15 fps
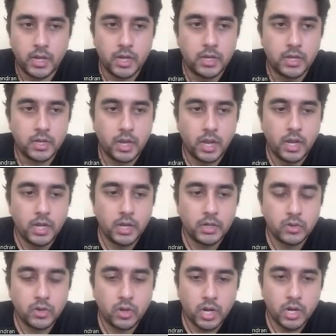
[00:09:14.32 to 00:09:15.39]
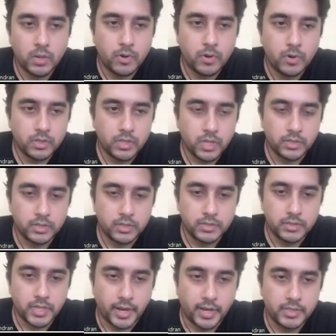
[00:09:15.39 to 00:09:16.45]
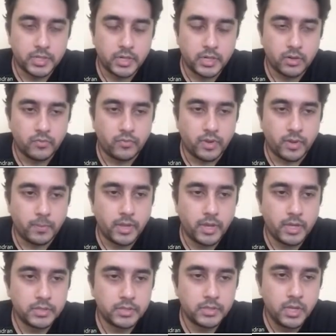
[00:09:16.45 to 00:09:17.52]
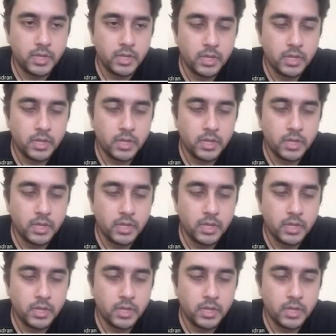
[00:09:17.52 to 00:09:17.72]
I'd like to talk about the other second set of APIs.